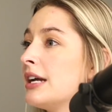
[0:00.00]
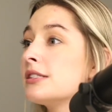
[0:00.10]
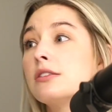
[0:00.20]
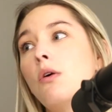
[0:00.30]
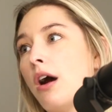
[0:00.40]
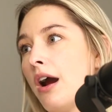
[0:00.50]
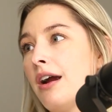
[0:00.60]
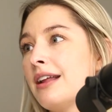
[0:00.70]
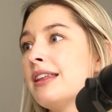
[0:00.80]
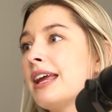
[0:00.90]
It's so
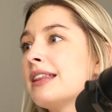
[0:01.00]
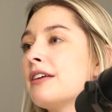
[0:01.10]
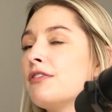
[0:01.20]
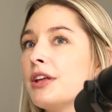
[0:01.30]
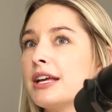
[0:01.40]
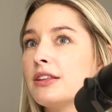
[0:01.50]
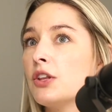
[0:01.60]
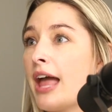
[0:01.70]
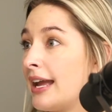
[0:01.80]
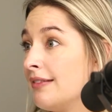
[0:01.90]
hard. And like they feel like they're
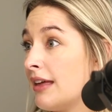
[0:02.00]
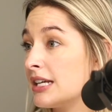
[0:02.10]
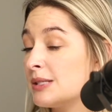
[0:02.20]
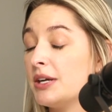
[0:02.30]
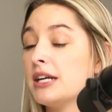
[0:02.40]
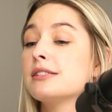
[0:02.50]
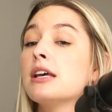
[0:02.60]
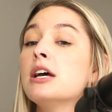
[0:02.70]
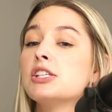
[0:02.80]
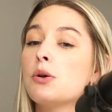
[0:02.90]
lacking that experience.
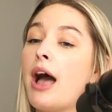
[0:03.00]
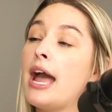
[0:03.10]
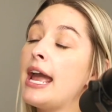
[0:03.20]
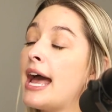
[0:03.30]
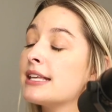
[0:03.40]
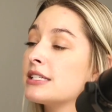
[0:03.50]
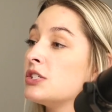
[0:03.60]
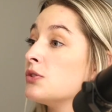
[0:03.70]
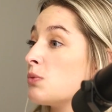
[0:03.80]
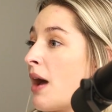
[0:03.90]
So I ask
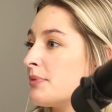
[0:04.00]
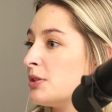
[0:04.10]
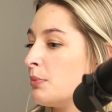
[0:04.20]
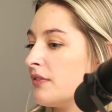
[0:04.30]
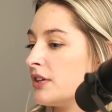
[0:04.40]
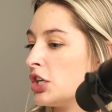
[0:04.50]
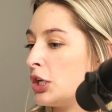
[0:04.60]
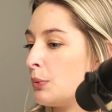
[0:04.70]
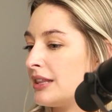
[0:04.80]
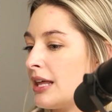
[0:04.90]
to swap
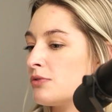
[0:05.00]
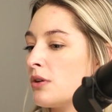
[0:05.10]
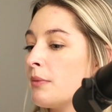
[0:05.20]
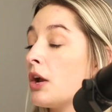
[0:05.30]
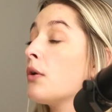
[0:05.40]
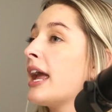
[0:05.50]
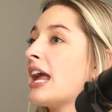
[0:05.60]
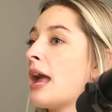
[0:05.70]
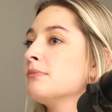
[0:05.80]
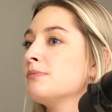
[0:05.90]
supervision with them. So I'm like, okay,
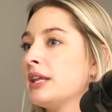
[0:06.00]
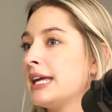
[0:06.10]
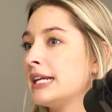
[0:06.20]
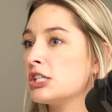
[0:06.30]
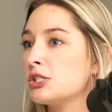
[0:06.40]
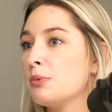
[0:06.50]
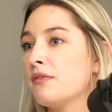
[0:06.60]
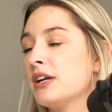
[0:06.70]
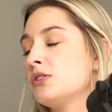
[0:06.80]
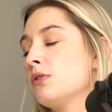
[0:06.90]
I'm planning to
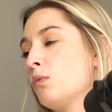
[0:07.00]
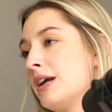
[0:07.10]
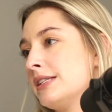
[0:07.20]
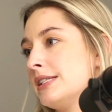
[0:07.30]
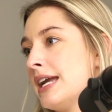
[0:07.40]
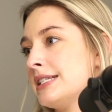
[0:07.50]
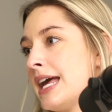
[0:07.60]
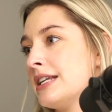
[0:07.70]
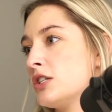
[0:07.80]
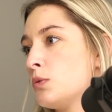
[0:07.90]
supervise you on Wednesday
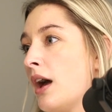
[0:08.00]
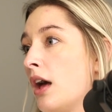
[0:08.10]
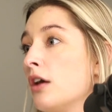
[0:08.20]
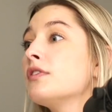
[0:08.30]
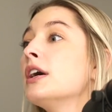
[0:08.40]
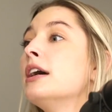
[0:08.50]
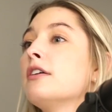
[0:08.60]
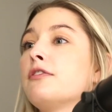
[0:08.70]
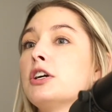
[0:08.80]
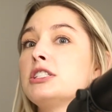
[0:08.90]
10 to 12.
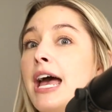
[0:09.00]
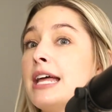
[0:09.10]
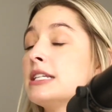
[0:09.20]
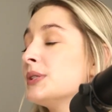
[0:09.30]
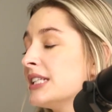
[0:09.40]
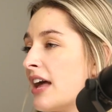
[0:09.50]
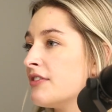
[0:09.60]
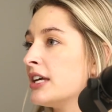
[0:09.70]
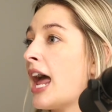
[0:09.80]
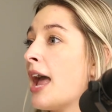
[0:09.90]
For 10 to
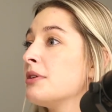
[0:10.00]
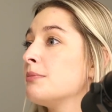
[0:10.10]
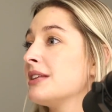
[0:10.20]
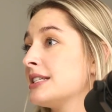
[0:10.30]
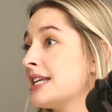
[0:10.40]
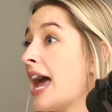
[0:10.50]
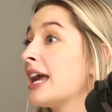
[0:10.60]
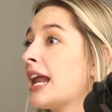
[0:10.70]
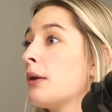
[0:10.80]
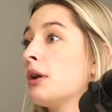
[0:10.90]
11, I'm going to be the
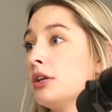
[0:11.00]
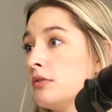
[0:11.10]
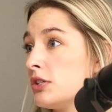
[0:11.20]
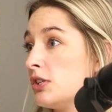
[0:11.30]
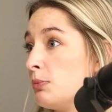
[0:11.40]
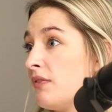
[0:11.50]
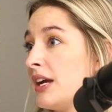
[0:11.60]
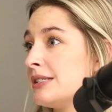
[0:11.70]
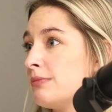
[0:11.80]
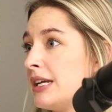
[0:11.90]
tech and I want you to
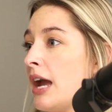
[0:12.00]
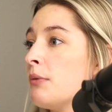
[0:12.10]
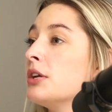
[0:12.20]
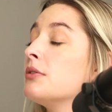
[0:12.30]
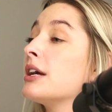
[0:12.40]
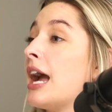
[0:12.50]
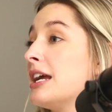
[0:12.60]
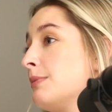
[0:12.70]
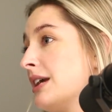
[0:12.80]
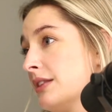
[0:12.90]
supervise me. I want you to
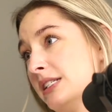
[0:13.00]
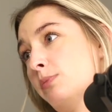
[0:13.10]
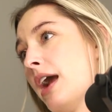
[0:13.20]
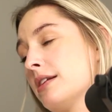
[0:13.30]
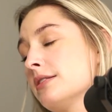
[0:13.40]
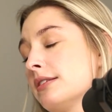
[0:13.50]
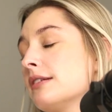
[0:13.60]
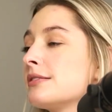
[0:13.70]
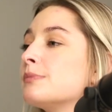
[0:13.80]
guide me on these practices.